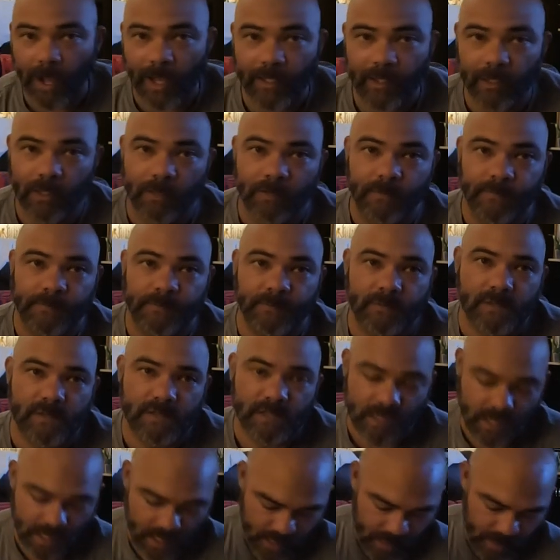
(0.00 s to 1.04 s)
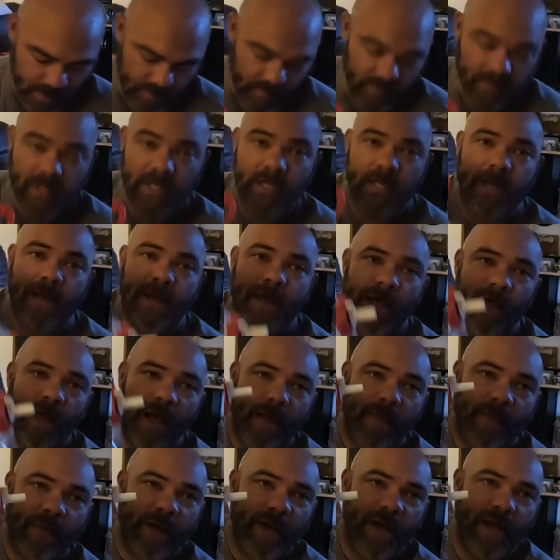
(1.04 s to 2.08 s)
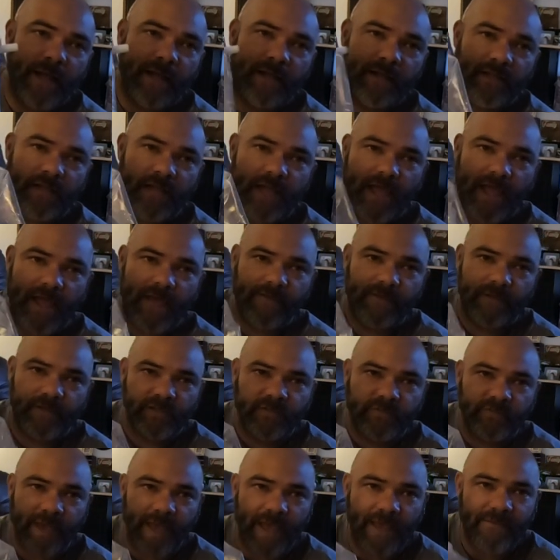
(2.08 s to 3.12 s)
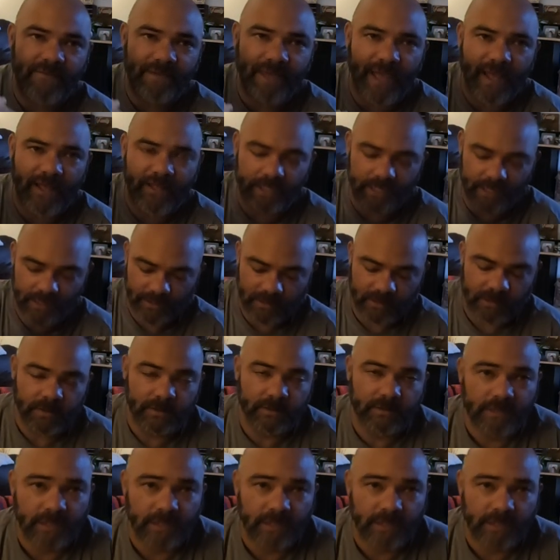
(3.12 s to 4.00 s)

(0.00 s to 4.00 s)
water. I have this 5-gallon